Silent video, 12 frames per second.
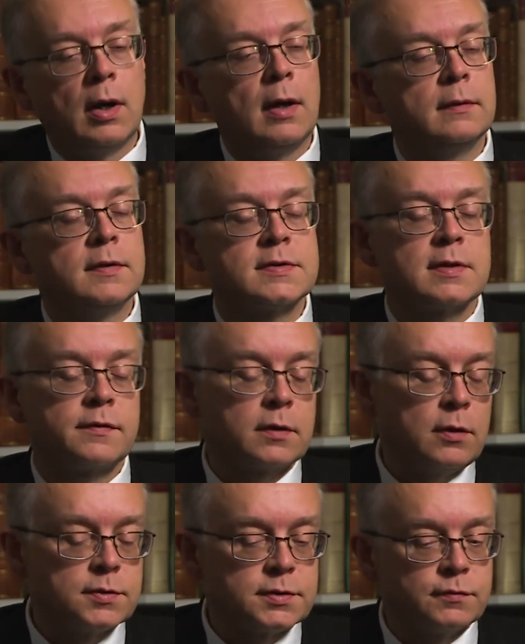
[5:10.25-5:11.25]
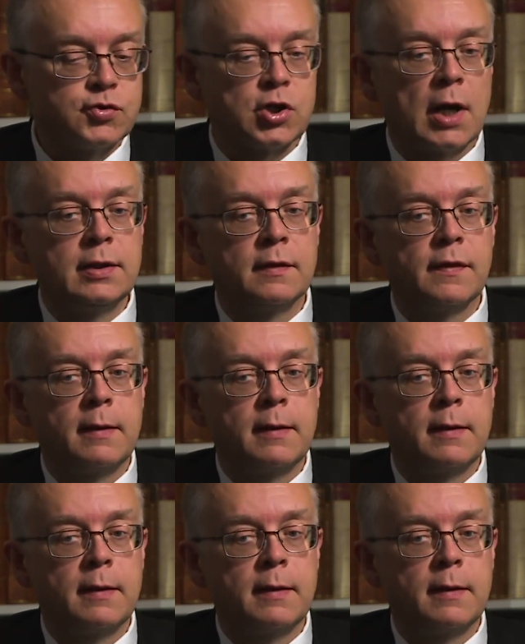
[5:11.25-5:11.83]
on the southern coast of China,